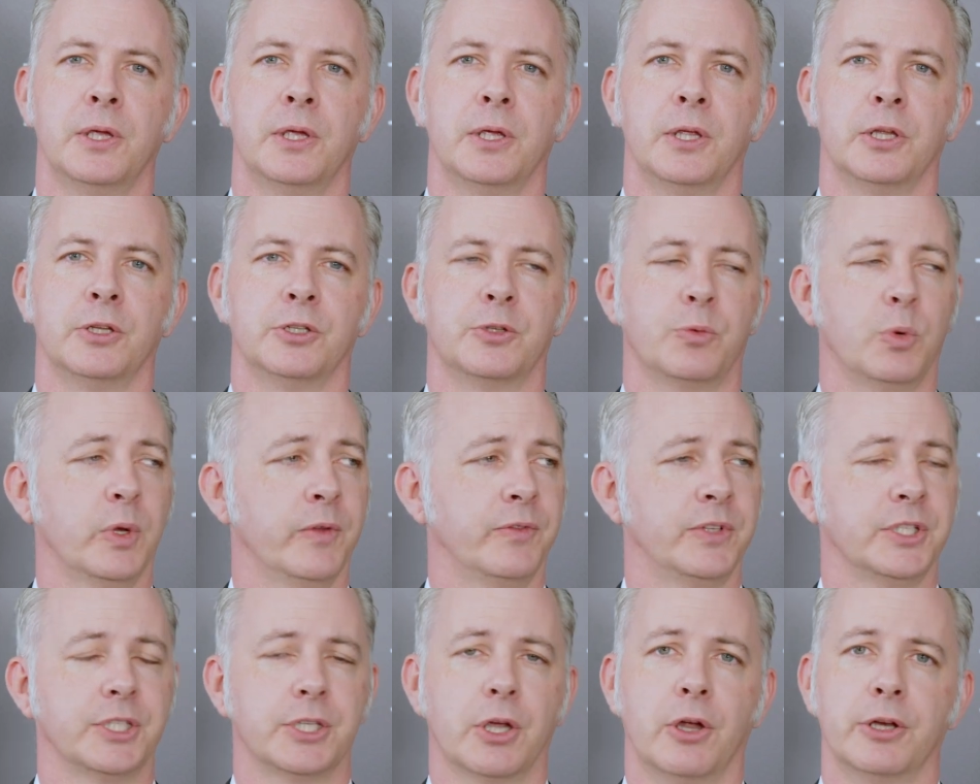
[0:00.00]
So we've
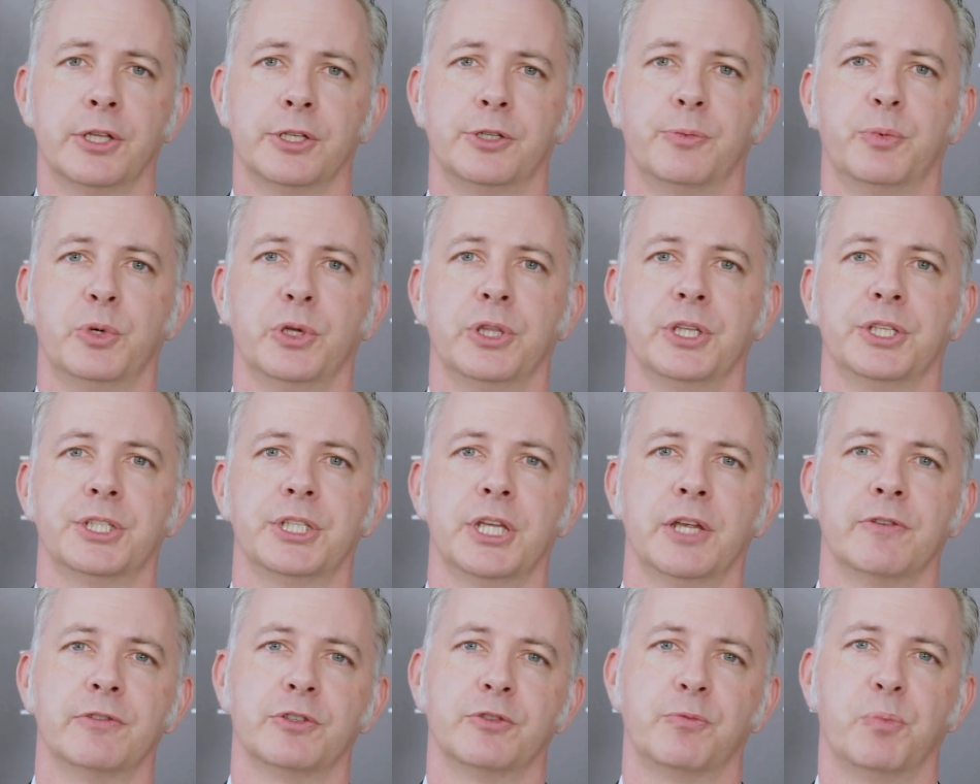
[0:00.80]
decided to put this
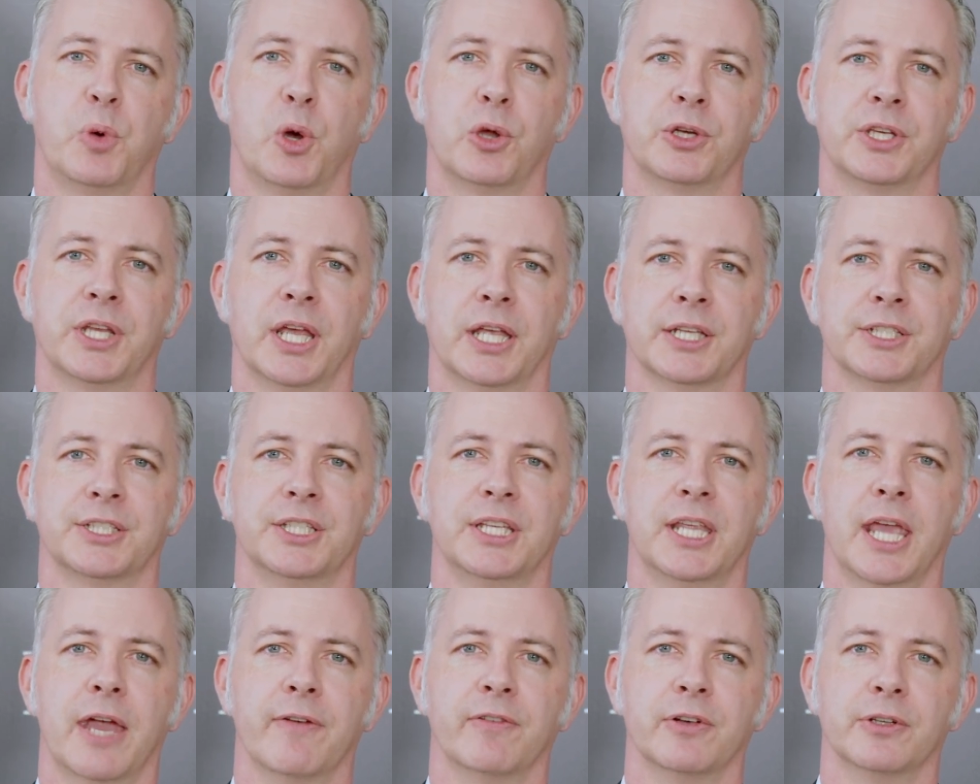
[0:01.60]
series of podcasts
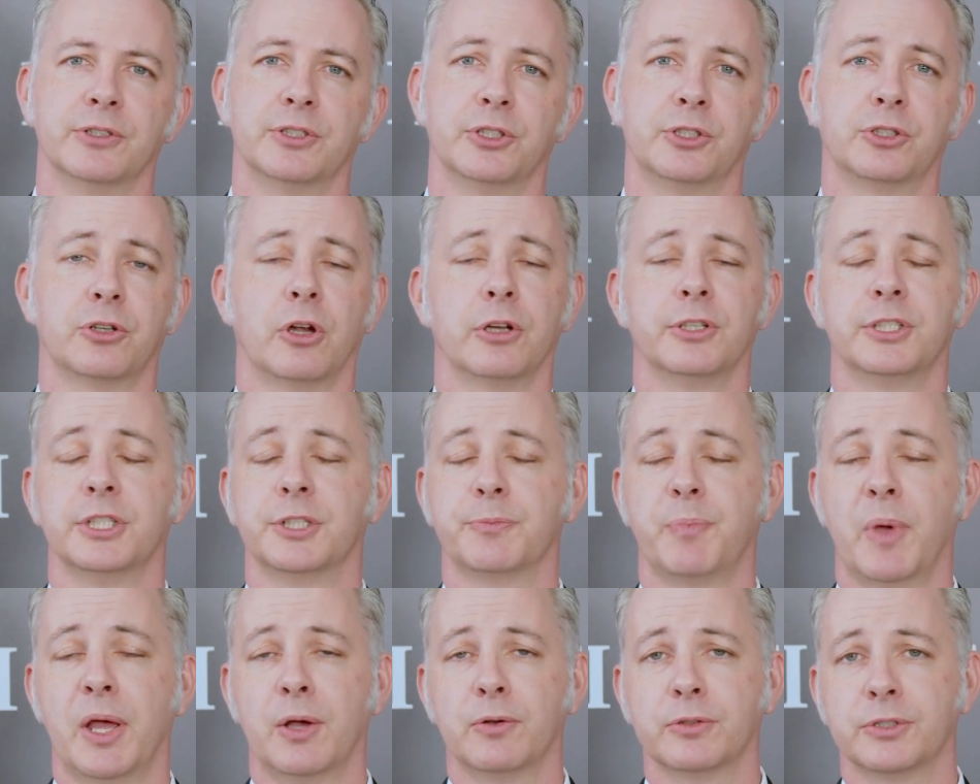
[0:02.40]
together to try and
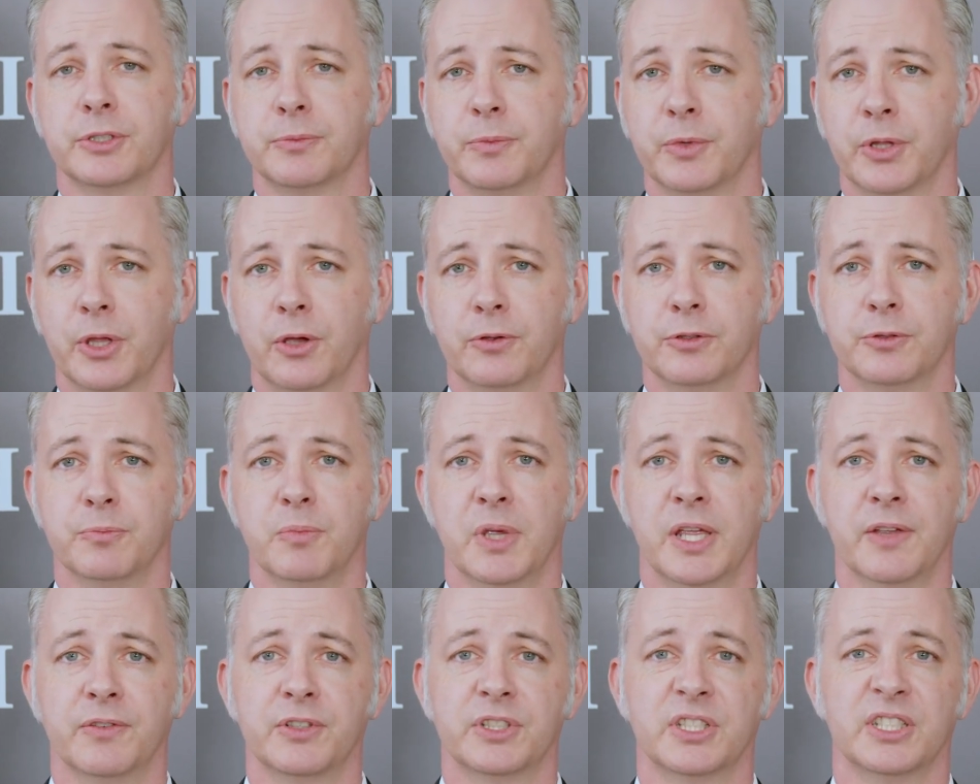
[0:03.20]
dispel some of those
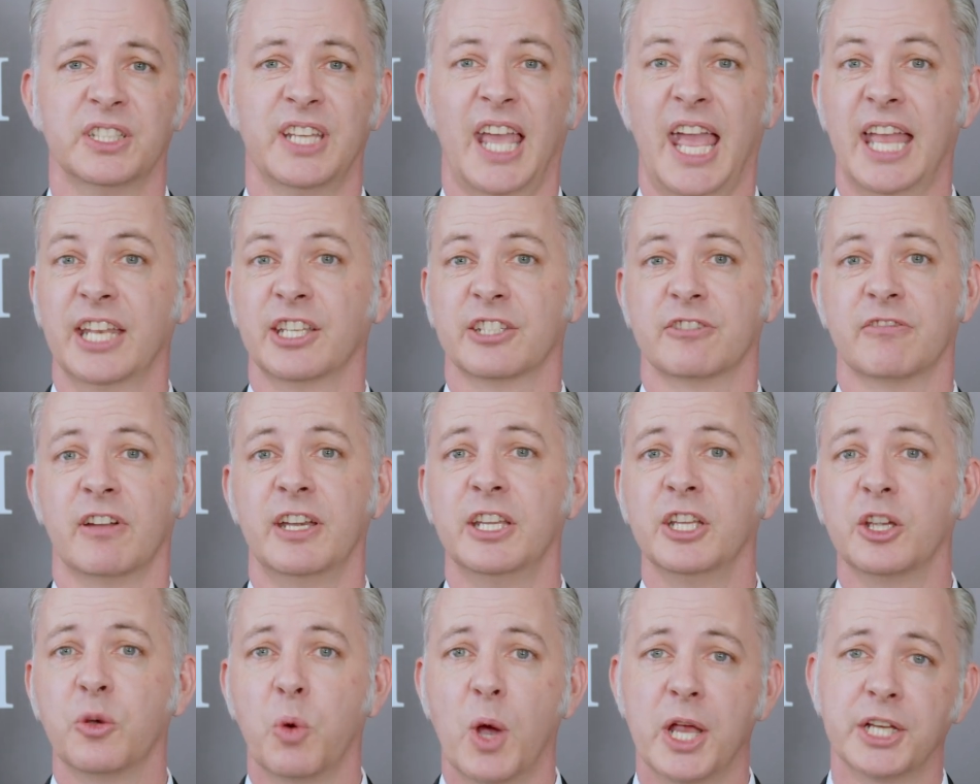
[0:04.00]
myths and answer
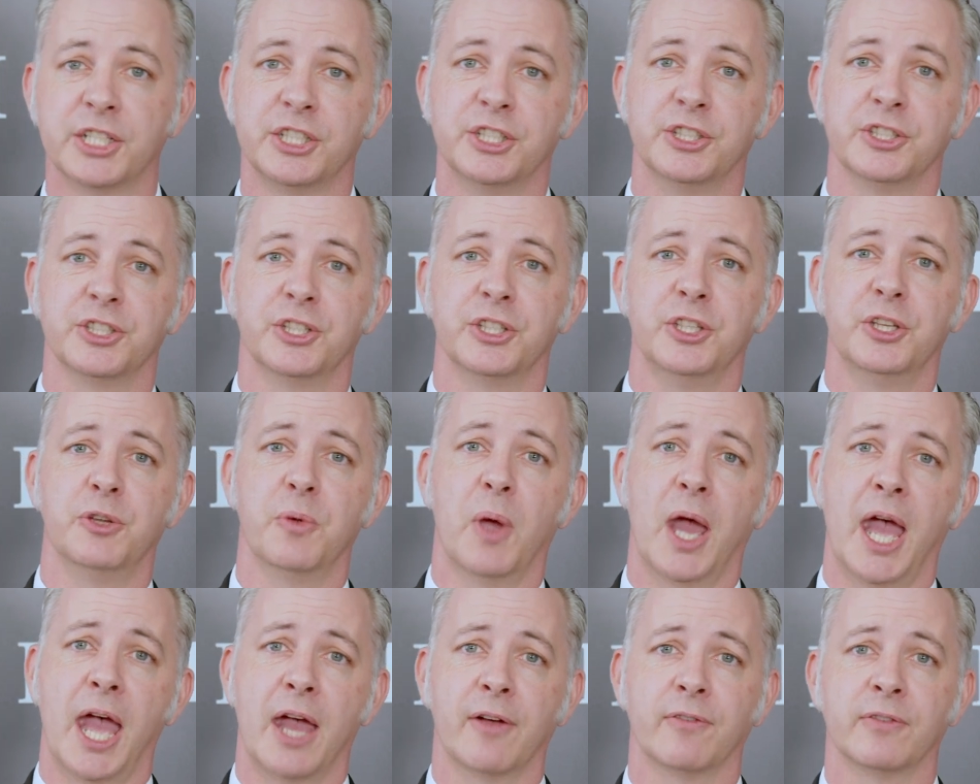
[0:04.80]
any questions that you
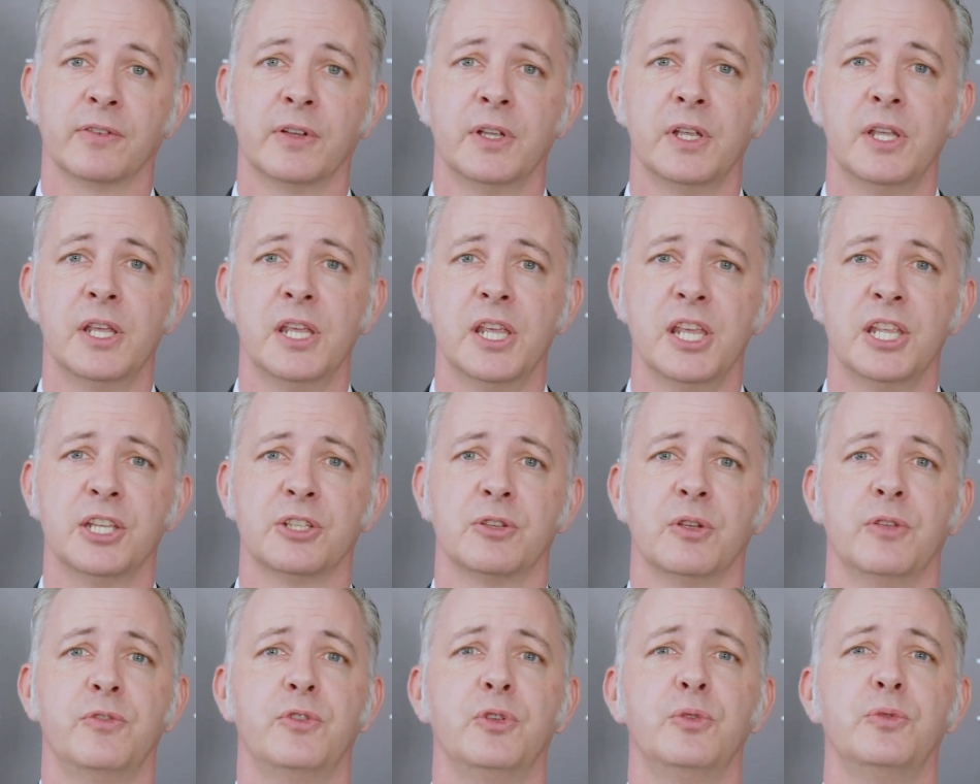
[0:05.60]
have.
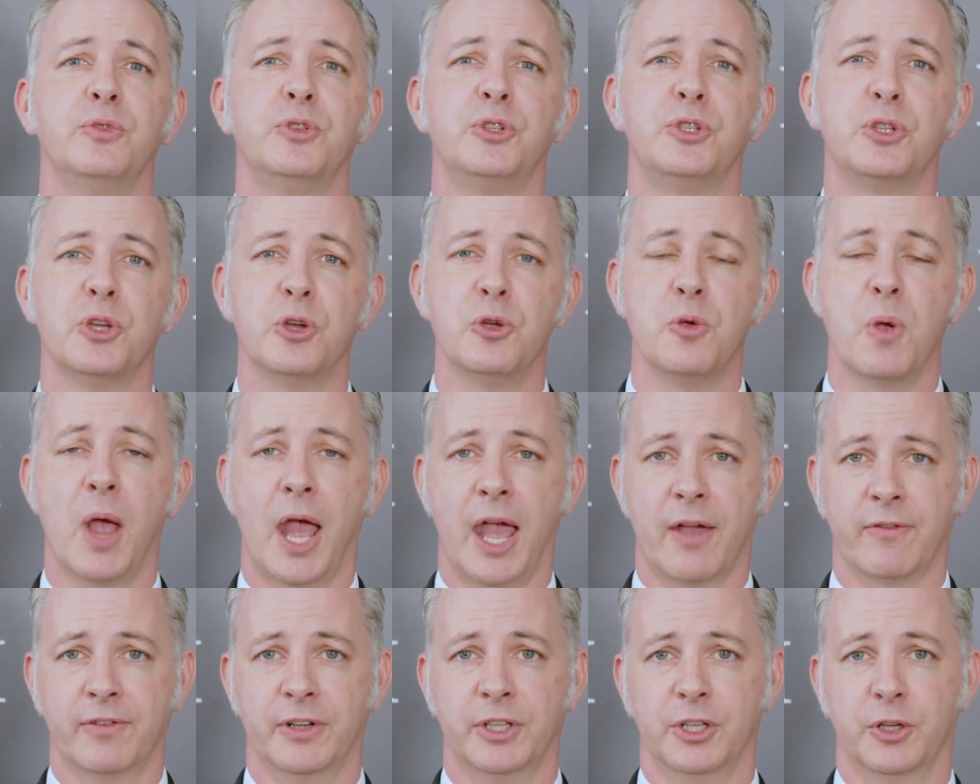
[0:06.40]
So if you do
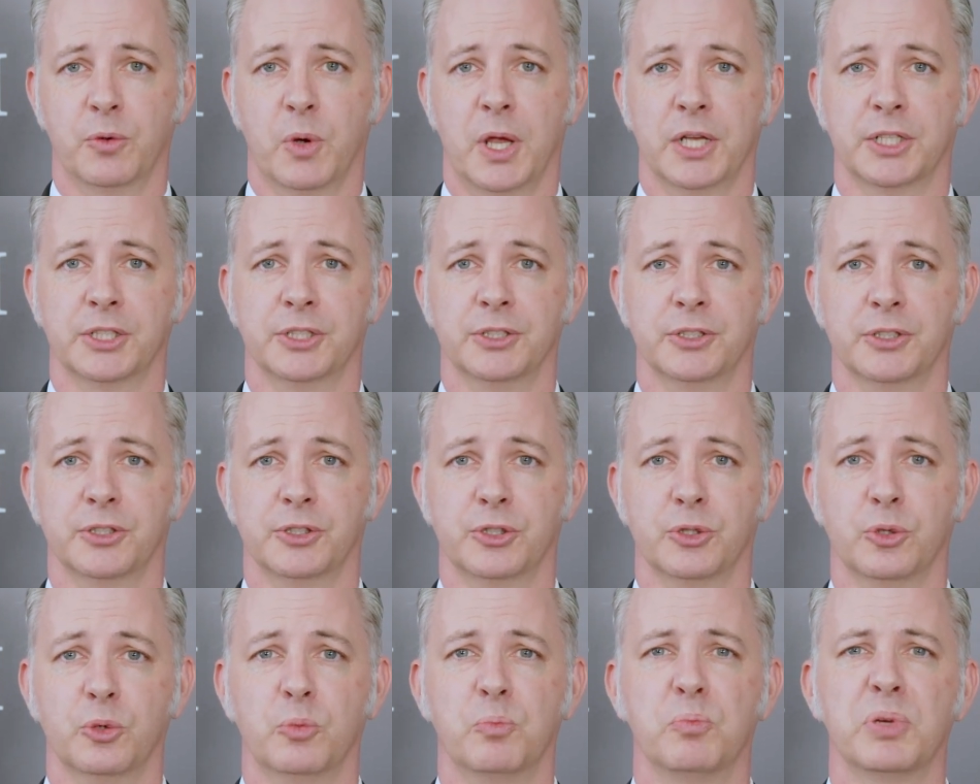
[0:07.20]
have any questions
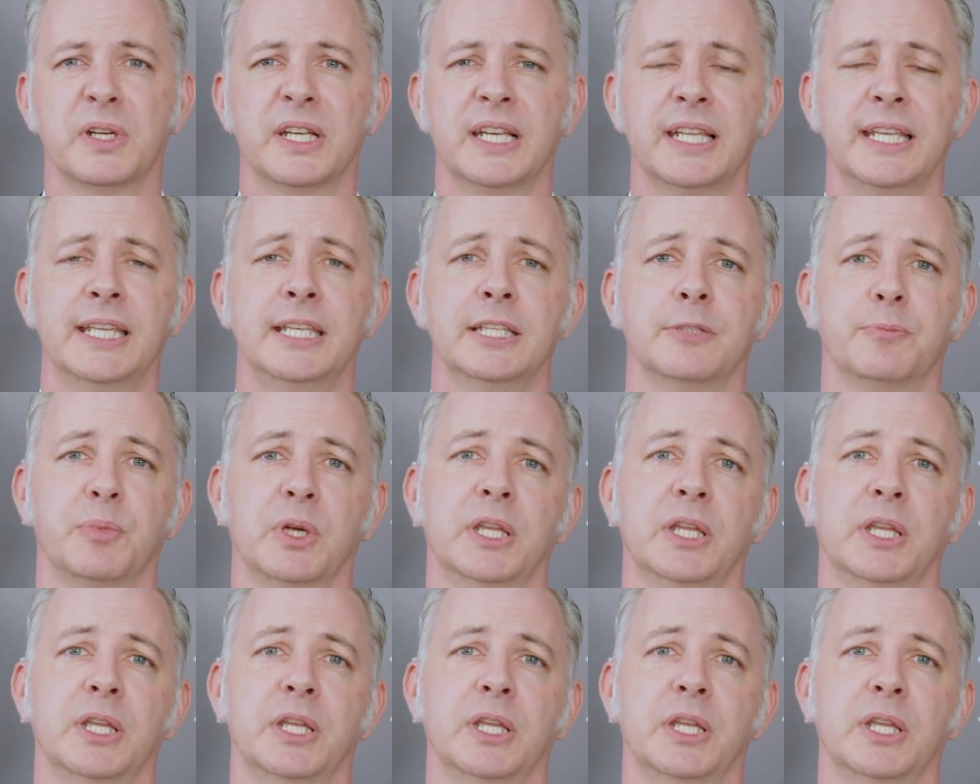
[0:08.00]
at all, please